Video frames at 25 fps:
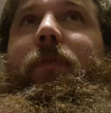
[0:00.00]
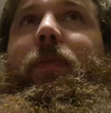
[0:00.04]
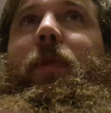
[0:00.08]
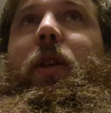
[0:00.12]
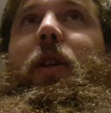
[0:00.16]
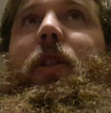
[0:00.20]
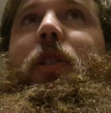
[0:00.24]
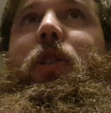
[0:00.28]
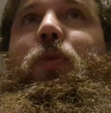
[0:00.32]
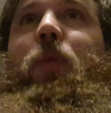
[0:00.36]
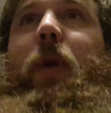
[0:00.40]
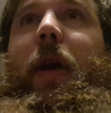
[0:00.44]

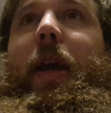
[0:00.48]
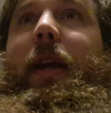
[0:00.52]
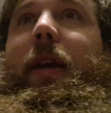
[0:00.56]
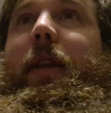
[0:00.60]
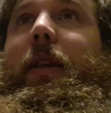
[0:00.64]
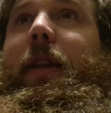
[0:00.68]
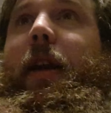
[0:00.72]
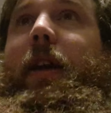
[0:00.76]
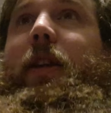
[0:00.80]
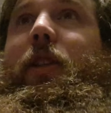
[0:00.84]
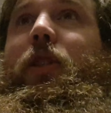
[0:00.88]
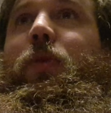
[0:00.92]
This week
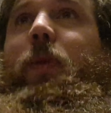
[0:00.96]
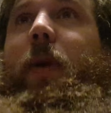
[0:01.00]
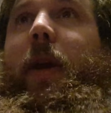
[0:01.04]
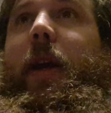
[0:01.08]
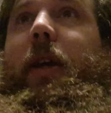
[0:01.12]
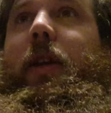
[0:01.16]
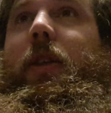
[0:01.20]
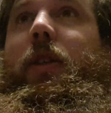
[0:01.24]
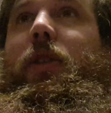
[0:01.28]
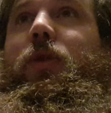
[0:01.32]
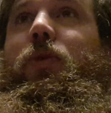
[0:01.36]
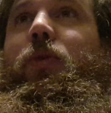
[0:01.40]
and next
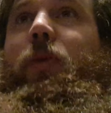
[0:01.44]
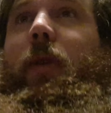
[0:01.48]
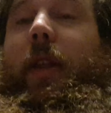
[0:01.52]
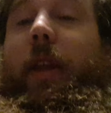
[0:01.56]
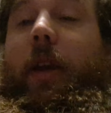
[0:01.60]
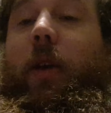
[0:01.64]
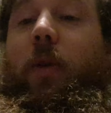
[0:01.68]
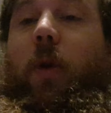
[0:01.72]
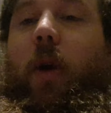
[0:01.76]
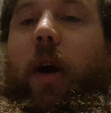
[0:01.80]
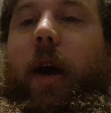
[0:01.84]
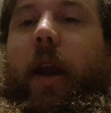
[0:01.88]
week is really
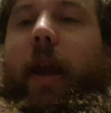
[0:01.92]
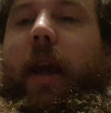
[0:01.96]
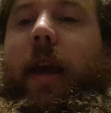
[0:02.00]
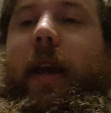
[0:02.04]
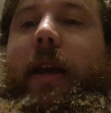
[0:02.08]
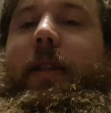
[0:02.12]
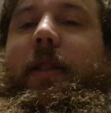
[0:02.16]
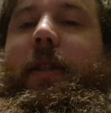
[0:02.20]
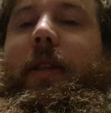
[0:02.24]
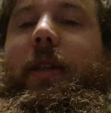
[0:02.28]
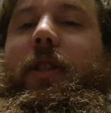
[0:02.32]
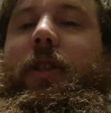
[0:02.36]
quite
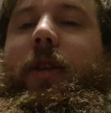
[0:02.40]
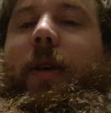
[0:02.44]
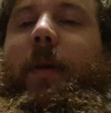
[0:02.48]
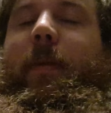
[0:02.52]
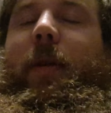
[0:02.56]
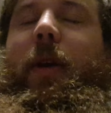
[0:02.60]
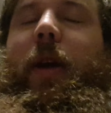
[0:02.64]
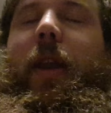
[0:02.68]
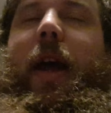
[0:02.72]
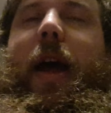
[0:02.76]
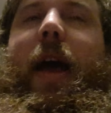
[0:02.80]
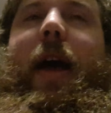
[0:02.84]
easy, so I'm
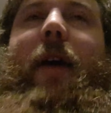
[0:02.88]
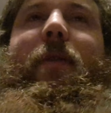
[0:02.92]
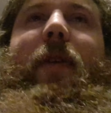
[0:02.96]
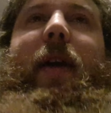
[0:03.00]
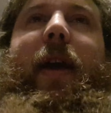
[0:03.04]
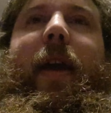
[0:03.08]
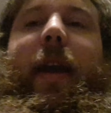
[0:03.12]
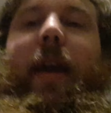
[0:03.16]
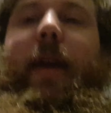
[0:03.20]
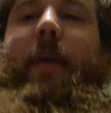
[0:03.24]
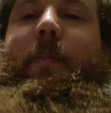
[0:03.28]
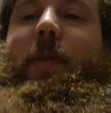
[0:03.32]
going to have
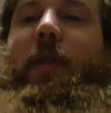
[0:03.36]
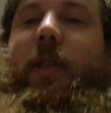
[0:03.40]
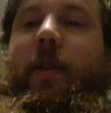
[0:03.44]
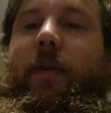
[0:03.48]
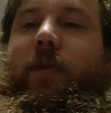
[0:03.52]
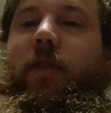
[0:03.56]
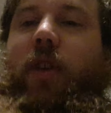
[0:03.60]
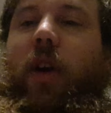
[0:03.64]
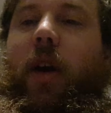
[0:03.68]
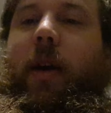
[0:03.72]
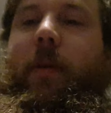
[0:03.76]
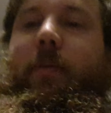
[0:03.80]
heaps
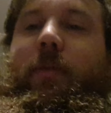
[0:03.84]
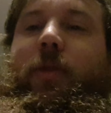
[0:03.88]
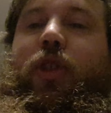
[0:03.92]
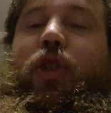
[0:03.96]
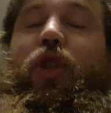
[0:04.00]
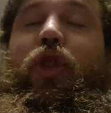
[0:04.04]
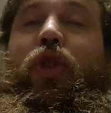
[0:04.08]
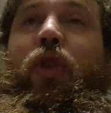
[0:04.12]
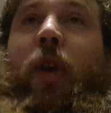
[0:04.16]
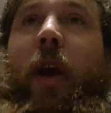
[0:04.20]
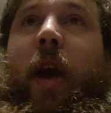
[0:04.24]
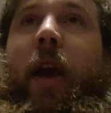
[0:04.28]
of time to
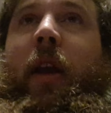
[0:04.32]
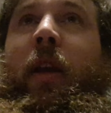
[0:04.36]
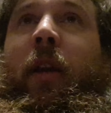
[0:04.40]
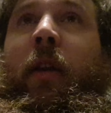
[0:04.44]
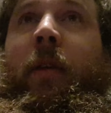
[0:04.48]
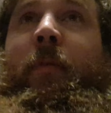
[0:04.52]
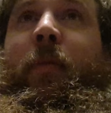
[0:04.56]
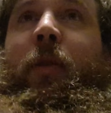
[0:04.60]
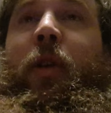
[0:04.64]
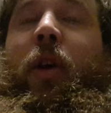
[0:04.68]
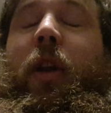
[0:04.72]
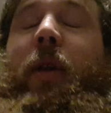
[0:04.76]
train, and
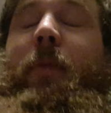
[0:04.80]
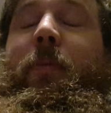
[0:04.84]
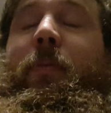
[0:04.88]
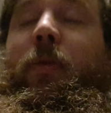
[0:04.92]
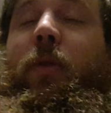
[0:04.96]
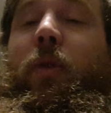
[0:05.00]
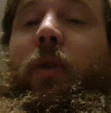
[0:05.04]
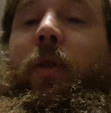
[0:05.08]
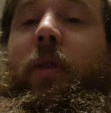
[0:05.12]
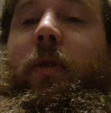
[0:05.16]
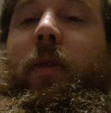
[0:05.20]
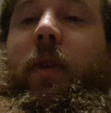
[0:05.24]
I'm going to
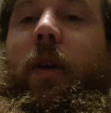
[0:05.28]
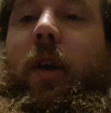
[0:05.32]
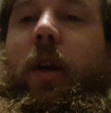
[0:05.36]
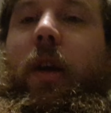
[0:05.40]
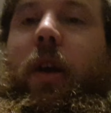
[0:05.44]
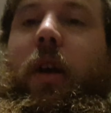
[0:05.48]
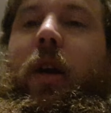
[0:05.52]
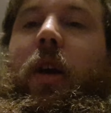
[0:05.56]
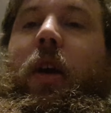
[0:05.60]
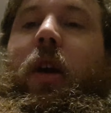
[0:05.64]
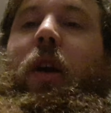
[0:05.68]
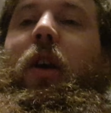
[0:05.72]
put,
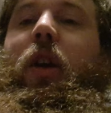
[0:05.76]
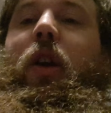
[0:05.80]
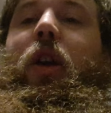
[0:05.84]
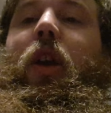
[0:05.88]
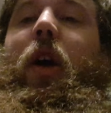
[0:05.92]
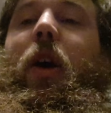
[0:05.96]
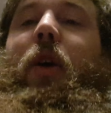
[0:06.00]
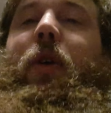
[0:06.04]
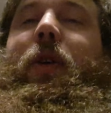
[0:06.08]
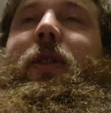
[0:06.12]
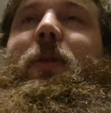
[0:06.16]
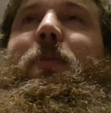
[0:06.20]

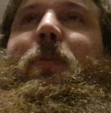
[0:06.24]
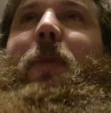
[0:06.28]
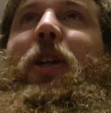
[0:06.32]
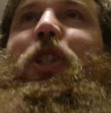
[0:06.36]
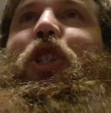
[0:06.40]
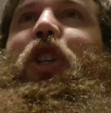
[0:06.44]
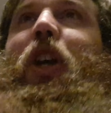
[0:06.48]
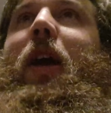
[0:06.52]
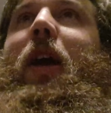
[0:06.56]
as much